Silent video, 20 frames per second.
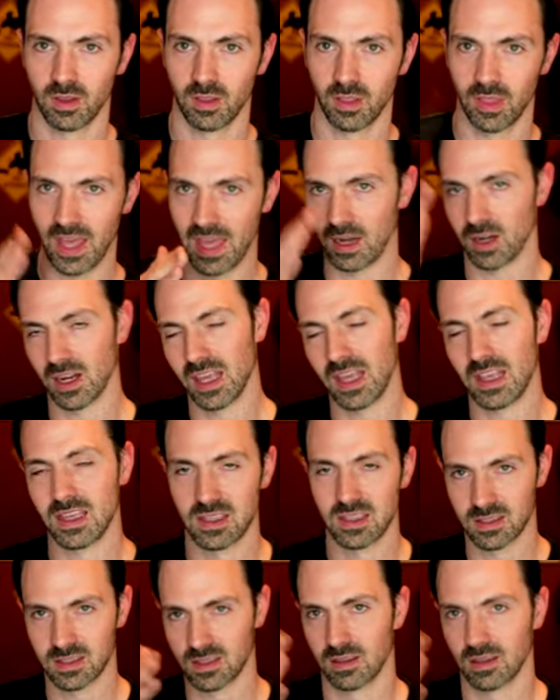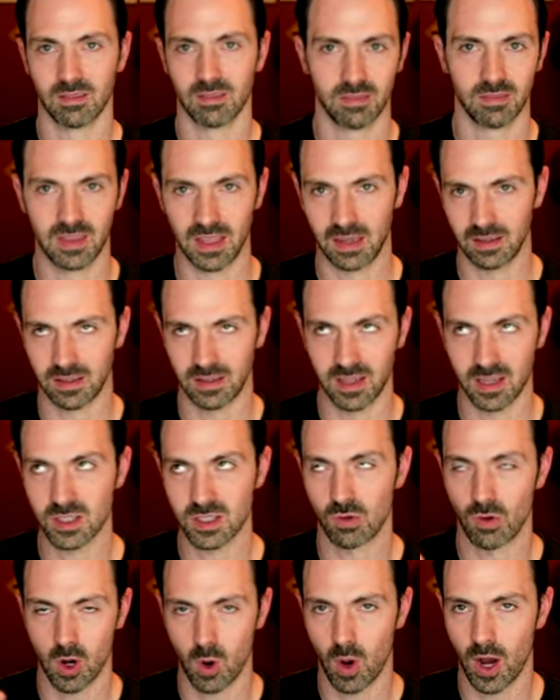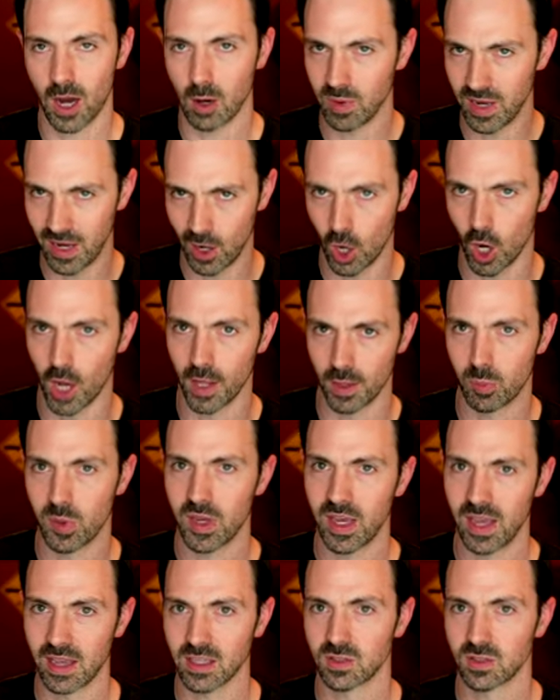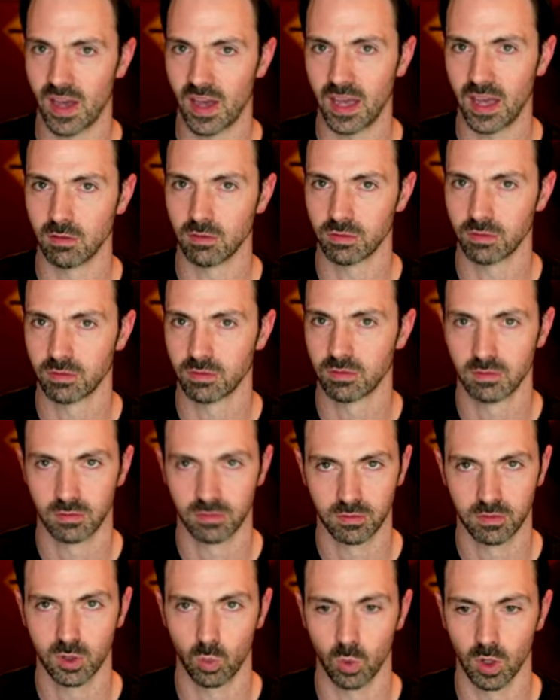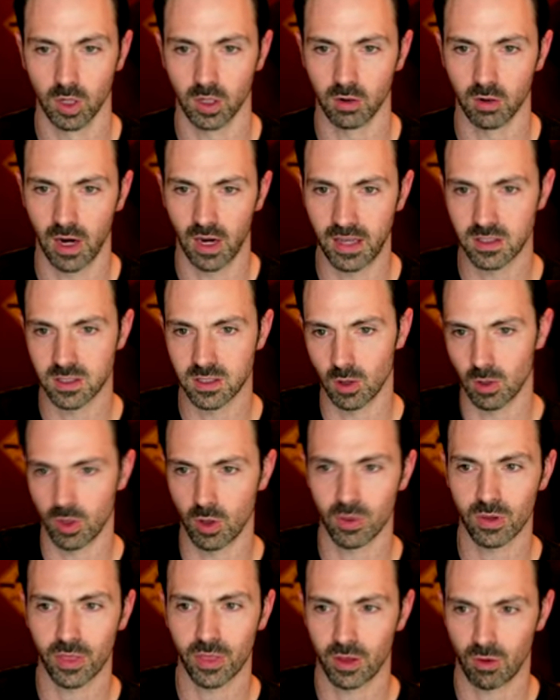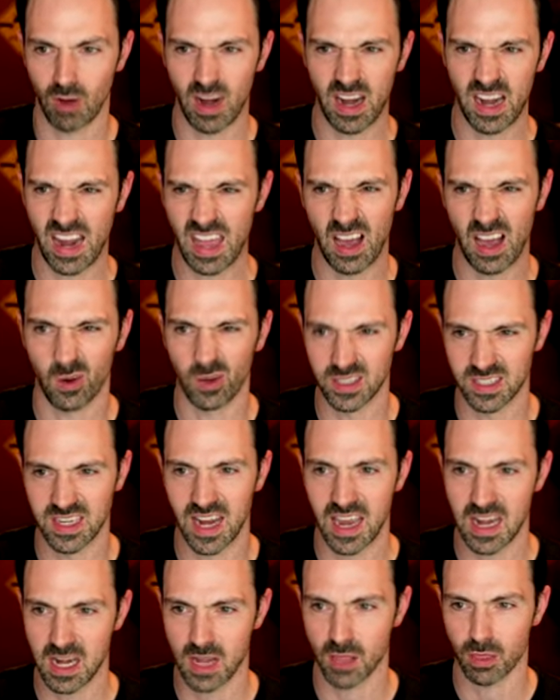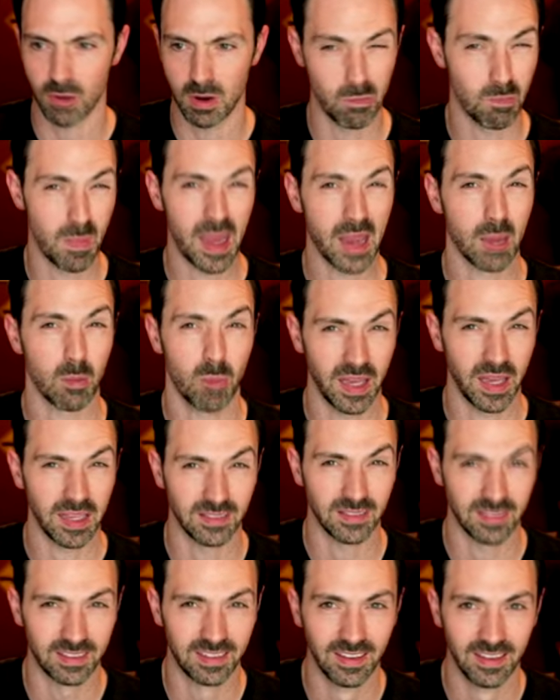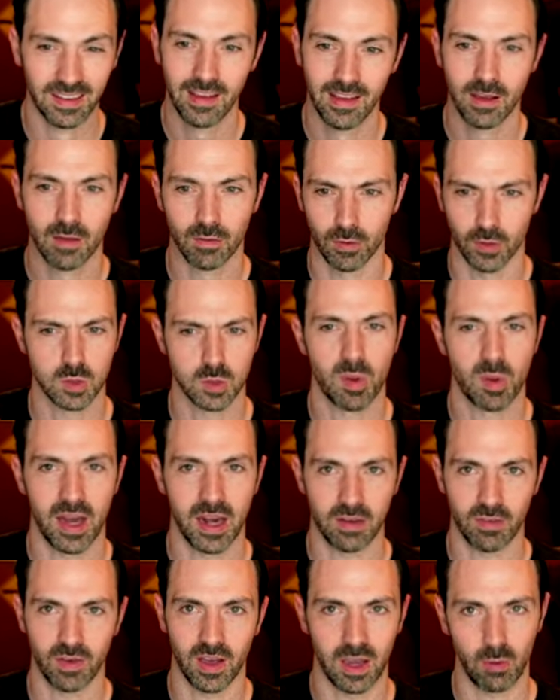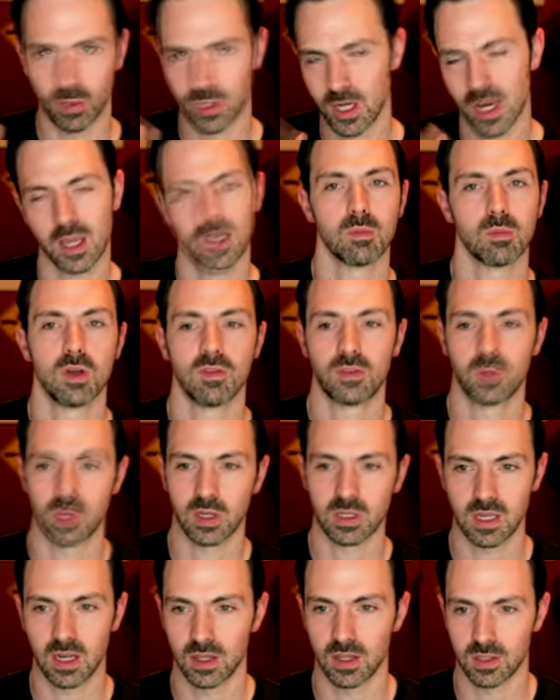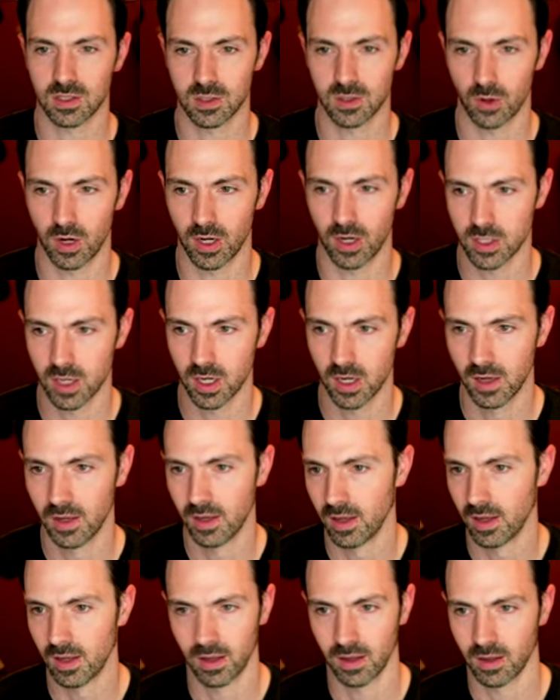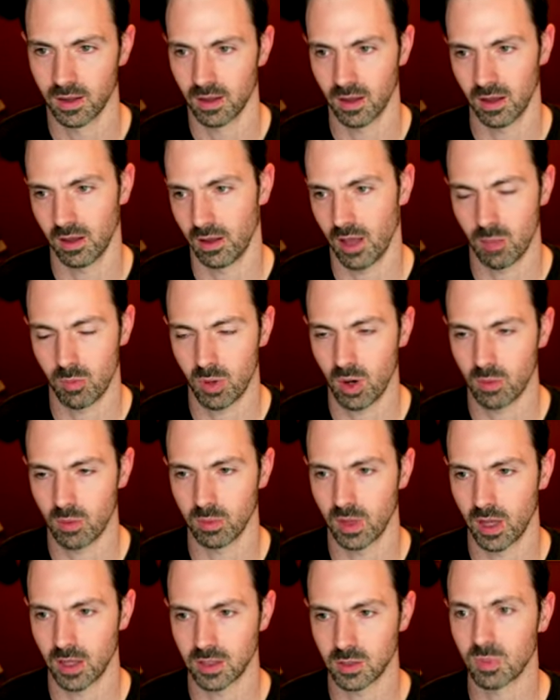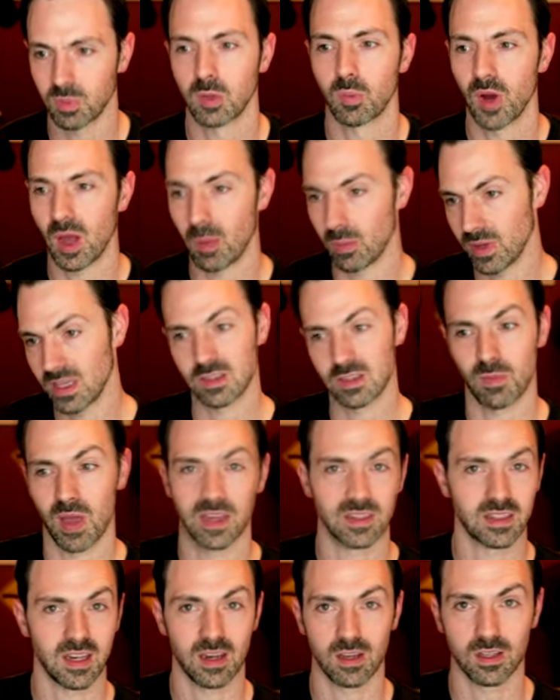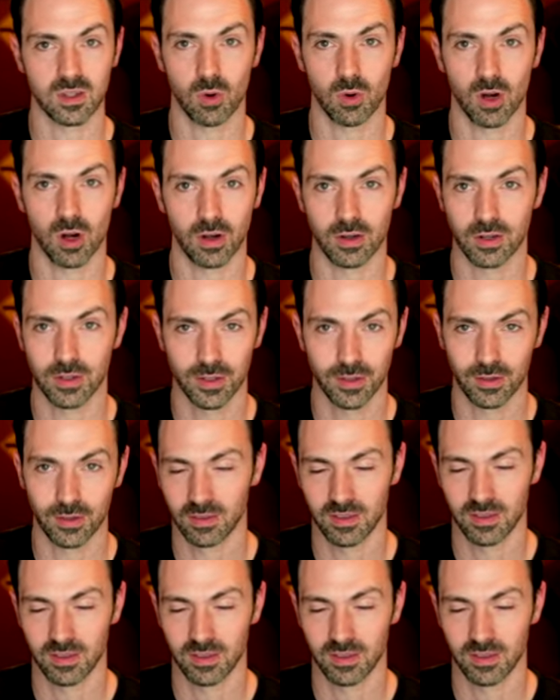that is that doesn't require being on the P S five to work, right? So the only thing right now is ninety-three megabytes for Spotify, which I could move to extended storage. I, I probably ought to. But the problem is if my extended storage